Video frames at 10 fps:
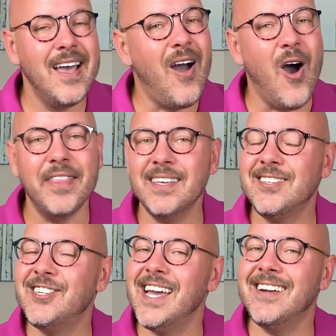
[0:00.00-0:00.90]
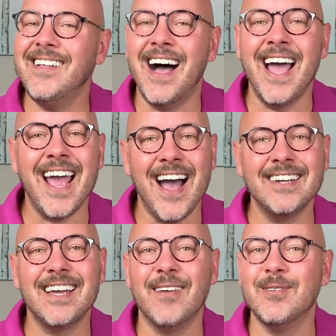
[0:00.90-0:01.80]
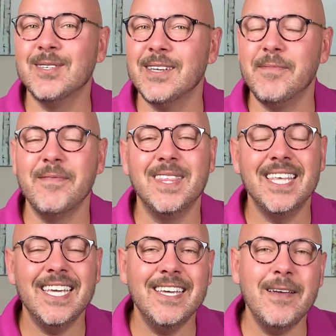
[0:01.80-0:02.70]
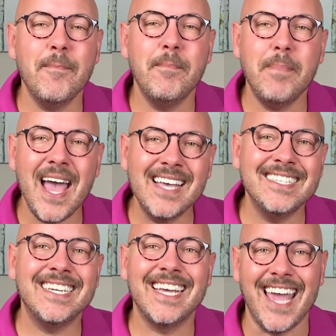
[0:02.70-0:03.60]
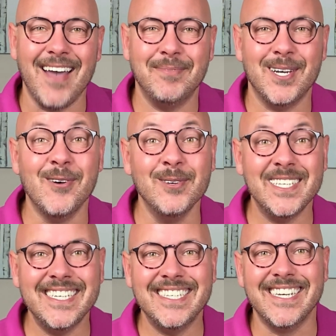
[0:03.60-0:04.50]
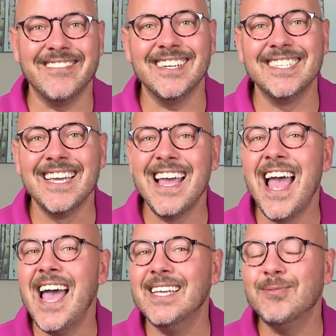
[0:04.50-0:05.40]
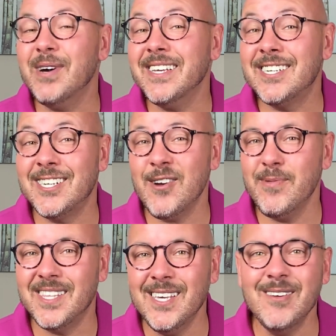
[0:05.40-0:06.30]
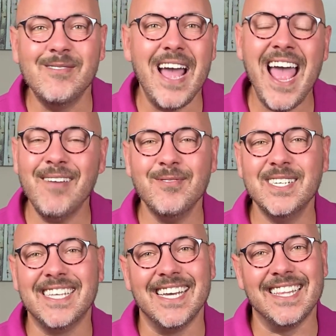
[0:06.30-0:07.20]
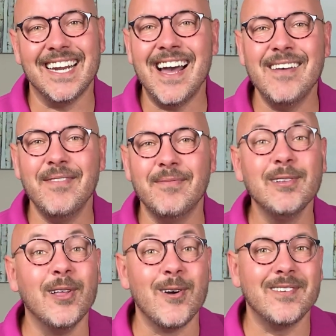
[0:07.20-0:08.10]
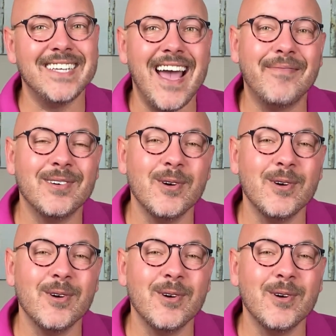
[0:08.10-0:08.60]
On this channel, I uncover some of the best kept hosting secrets, as well as share with you everything that I've ever learned after